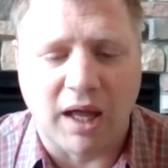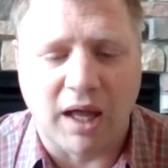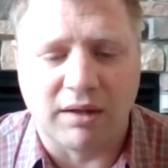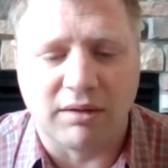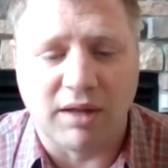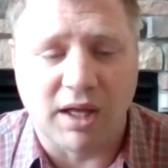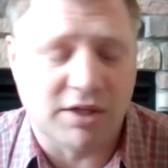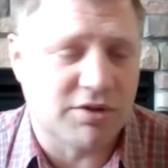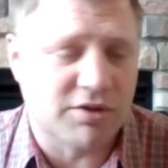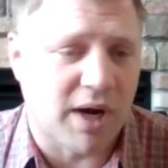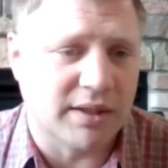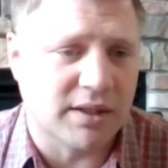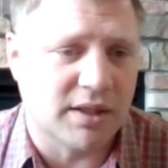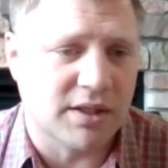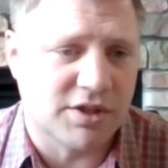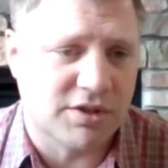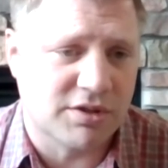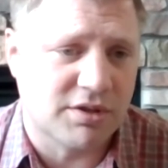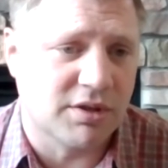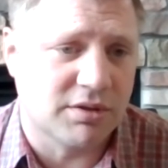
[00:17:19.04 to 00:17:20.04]
And they tried
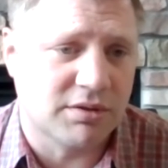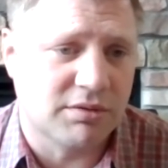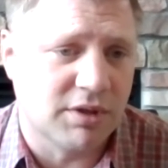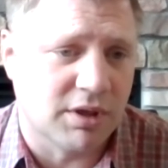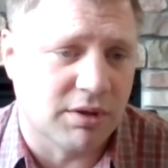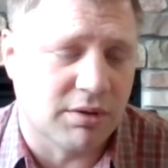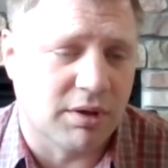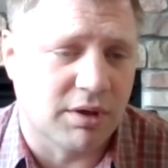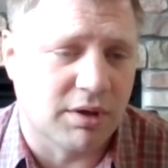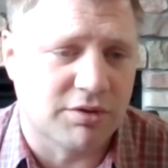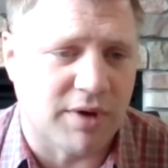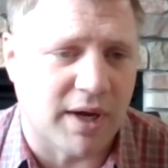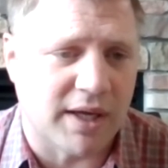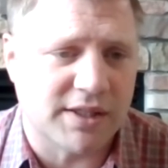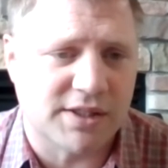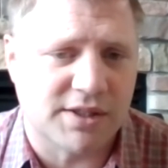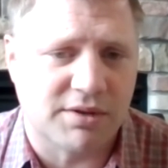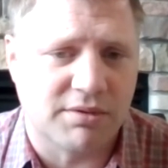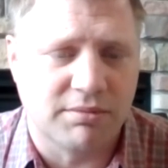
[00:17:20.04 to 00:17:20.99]
to address